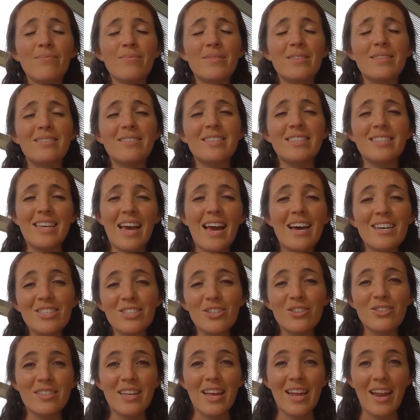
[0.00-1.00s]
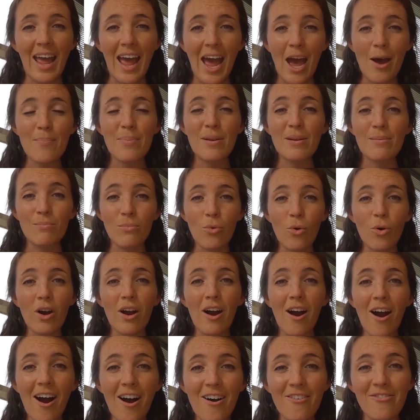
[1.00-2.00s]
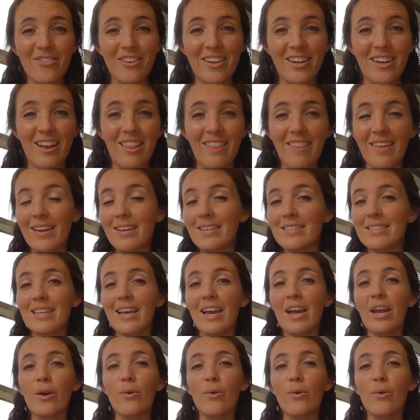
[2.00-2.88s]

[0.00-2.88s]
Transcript: disasters that happen more often, things like